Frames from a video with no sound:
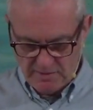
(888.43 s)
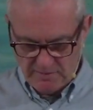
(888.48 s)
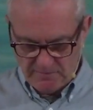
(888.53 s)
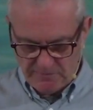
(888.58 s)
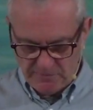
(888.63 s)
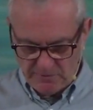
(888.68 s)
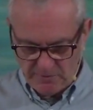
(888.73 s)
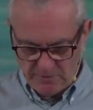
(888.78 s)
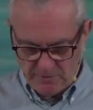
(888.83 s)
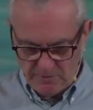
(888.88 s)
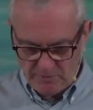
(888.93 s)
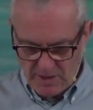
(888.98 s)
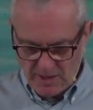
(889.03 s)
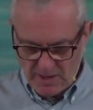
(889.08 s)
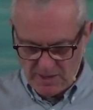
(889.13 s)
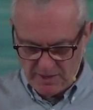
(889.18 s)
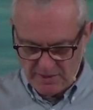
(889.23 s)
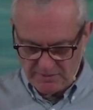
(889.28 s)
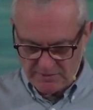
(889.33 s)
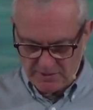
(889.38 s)
For a
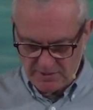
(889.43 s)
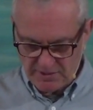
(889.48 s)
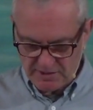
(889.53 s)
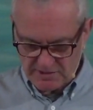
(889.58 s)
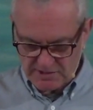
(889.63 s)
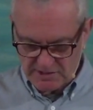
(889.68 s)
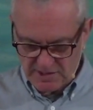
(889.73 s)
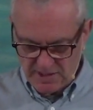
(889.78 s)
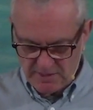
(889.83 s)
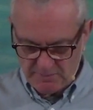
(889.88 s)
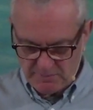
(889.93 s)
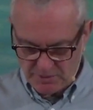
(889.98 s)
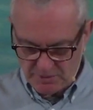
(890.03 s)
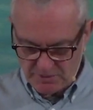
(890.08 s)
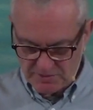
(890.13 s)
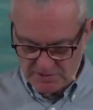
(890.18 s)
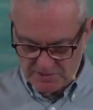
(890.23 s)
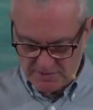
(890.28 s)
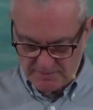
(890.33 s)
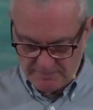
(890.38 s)
while, the
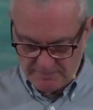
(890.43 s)
disciples